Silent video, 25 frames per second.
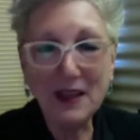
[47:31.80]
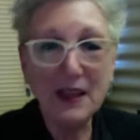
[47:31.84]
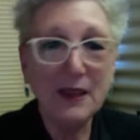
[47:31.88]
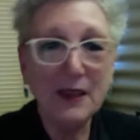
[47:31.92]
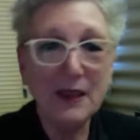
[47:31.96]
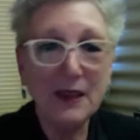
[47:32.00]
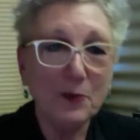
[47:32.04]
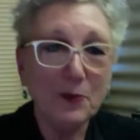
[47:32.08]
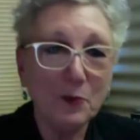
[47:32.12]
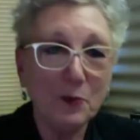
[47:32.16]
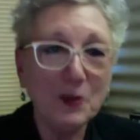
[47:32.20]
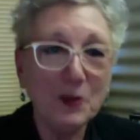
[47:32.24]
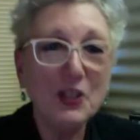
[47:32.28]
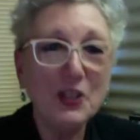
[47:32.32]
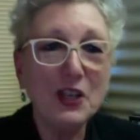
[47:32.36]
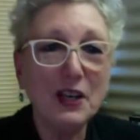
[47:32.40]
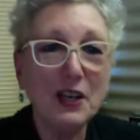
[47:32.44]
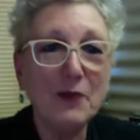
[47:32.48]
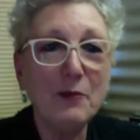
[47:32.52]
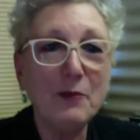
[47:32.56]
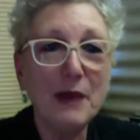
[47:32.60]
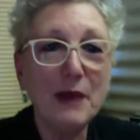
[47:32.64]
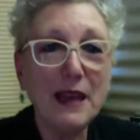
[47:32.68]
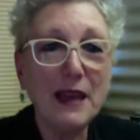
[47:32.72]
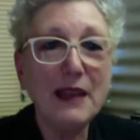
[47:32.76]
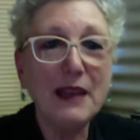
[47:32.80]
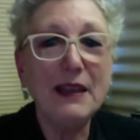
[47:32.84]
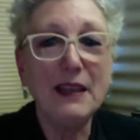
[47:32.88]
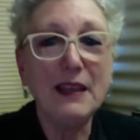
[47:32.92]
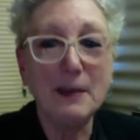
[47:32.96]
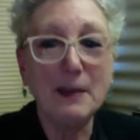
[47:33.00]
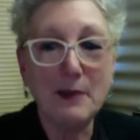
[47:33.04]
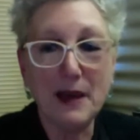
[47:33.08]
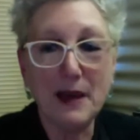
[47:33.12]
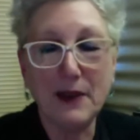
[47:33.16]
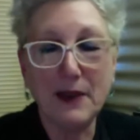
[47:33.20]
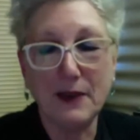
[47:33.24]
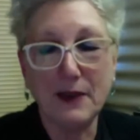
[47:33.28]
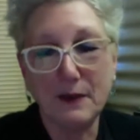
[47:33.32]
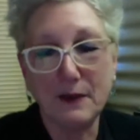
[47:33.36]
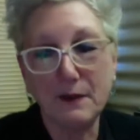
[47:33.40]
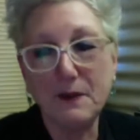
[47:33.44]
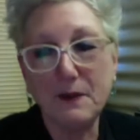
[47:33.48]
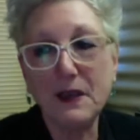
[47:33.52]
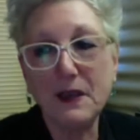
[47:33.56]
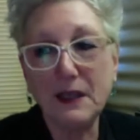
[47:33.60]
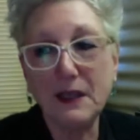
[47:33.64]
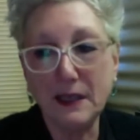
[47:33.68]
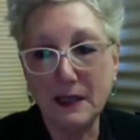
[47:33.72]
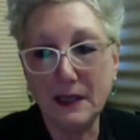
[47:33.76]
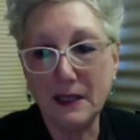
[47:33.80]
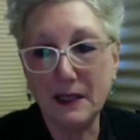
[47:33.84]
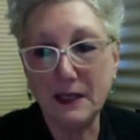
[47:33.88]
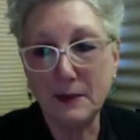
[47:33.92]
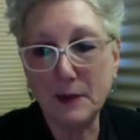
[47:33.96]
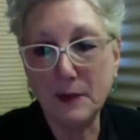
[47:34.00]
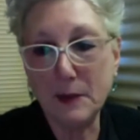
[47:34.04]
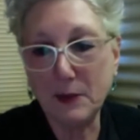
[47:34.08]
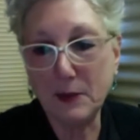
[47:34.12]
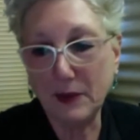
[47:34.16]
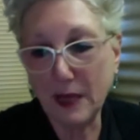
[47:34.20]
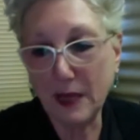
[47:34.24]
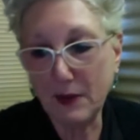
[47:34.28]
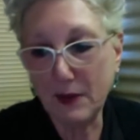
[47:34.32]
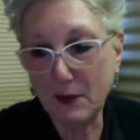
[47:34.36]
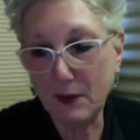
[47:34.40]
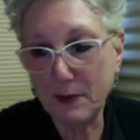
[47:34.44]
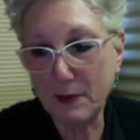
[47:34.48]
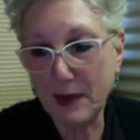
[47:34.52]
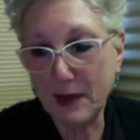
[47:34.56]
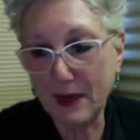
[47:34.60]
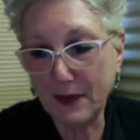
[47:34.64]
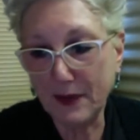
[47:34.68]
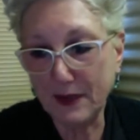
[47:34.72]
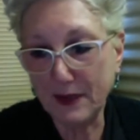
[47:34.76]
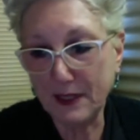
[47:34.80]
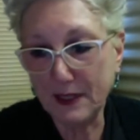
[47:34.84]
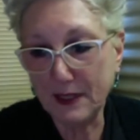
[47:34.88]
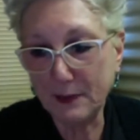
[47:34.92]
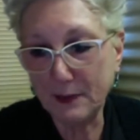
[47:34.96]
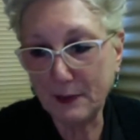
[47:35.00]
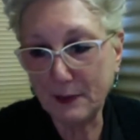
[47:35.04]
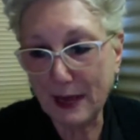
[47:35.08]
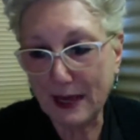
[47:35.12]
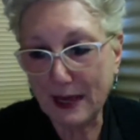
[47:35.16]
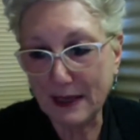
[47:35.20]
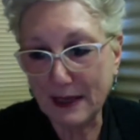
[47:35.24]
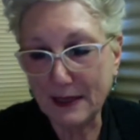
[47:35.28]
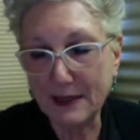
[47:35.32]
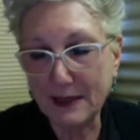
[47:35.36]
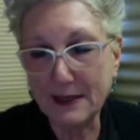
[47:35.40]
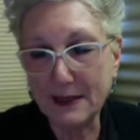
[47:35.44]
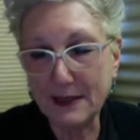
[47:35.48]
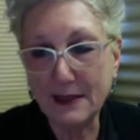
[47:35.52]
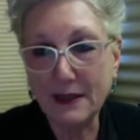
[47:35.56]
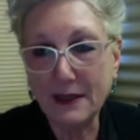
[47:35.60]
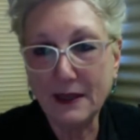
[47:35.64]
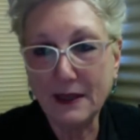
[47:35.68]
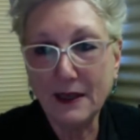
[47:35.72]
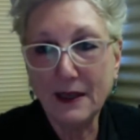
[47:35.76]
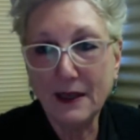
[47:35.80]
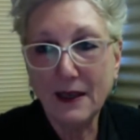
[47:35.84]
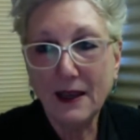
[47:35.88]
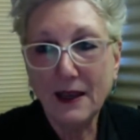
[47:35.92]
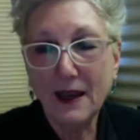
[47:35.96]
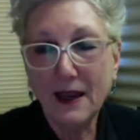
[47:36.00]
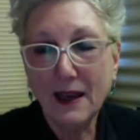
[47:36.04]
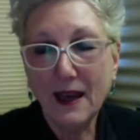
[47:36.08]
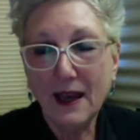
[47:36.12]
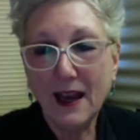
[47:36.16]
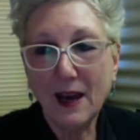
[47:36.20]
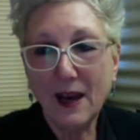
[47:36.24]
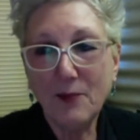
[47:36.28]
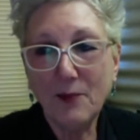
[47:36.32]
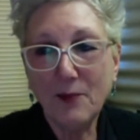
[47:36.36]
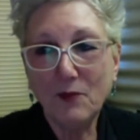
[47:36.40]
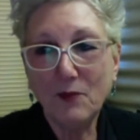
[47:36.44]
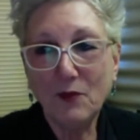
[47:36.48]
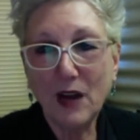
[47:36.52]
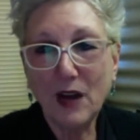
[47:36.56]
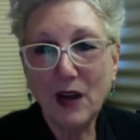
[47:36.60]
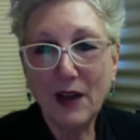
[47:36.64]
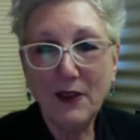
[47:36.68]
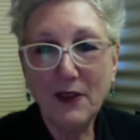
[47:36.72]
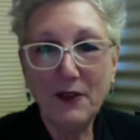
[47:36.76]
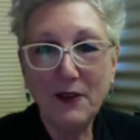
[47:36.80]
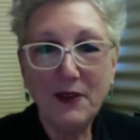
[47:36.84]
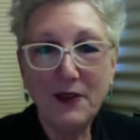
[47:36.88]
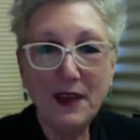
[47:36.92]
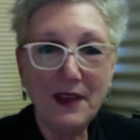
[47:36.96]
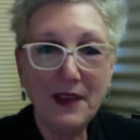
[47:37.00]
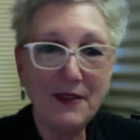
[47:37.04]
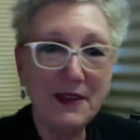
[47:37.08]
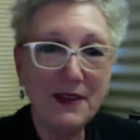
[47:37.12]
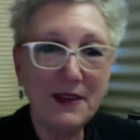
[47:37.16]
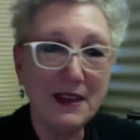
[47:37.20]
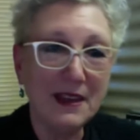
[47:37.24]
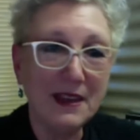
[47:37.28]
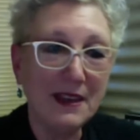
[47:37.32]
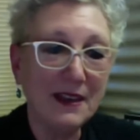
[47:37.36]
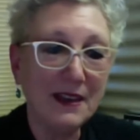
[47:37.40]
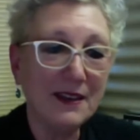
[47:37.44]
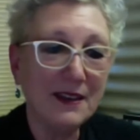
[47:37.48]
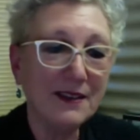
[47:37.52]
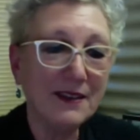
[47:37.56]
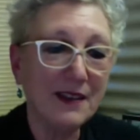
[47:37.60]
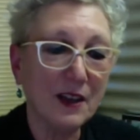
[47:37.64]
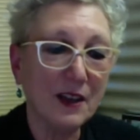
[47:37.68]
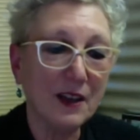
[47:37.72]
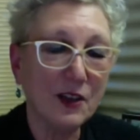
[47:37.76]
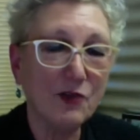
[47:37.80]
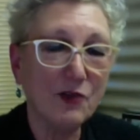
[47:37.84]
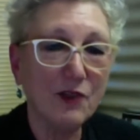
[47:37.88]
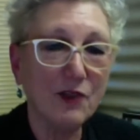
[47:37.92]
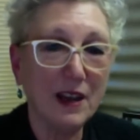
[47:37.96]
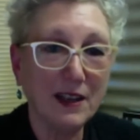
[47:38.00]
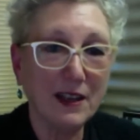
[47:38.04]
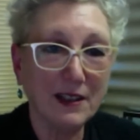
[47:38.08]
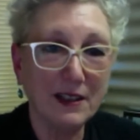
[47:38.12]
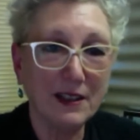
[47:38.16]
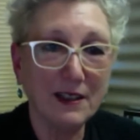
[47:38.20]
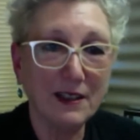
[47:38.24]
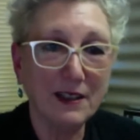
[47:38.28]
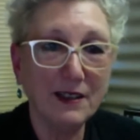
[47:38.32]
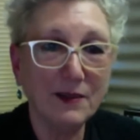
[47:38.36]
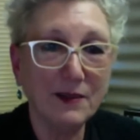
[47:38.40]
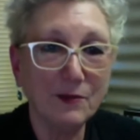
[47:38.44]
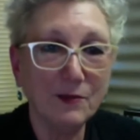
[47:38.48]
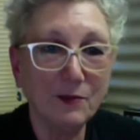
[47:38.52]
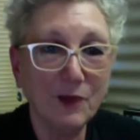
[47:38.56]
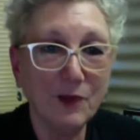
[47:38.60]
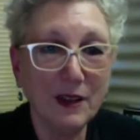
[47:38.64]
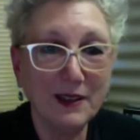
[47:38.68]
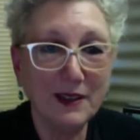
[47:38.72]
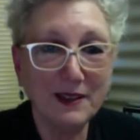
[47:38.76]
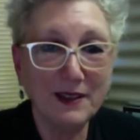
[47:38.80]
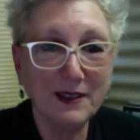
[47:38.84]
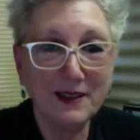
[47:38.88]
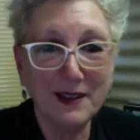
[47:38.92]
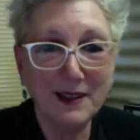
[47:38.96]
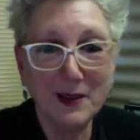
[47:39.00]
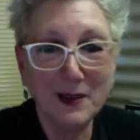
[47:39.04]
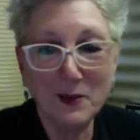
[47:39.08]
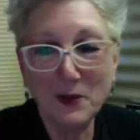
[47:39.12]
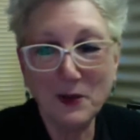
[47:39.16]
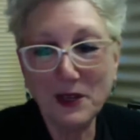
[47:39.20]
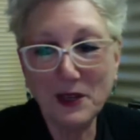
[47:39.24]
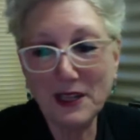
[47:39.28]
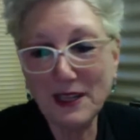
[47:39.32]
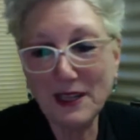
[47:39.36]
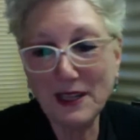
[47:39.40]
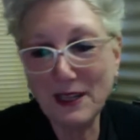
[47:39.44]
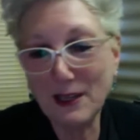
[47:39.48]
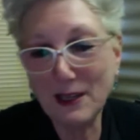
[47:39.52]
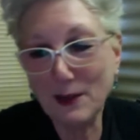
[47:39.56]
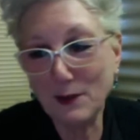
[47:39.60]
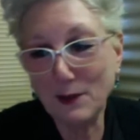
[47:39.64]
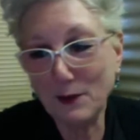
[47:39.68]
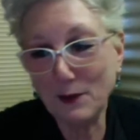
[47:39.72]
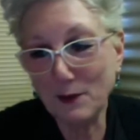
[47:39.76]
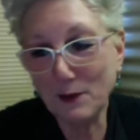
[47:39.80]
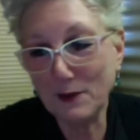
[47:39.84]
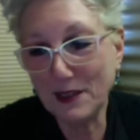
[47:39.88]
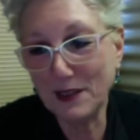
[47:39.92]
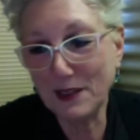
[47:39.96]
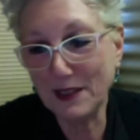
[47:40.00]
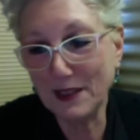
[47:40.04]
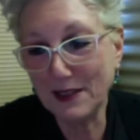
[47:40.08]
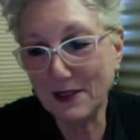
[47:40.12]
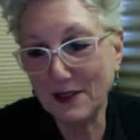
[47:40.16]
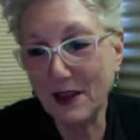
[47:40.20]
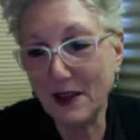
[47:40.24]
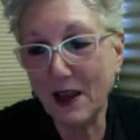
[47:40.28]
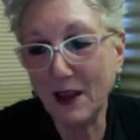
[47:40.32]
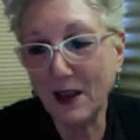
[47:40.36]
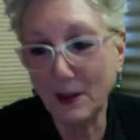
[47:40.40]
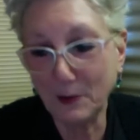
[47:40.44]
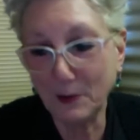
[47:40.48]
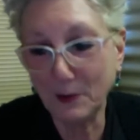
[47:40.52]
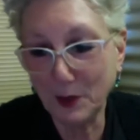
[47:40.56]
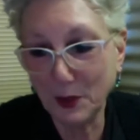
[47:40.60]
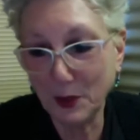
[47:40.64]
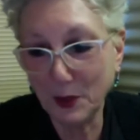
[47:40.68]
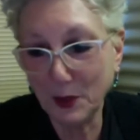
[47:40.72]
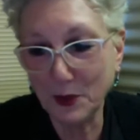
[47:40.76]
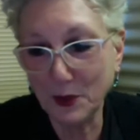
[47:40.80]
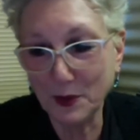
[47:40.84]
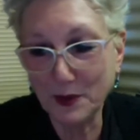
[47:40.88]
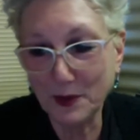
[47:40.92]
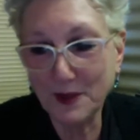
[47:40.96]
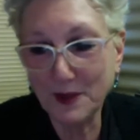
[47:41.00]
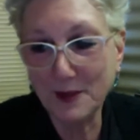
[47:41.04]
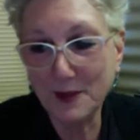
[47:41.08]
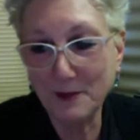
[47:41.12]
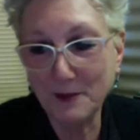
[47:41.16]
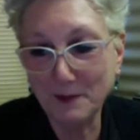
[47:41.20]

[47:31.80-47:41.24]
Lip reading: which are mainly about the feelings people have about the space, rather than the exaggerated ones that we hear from the asylum tours.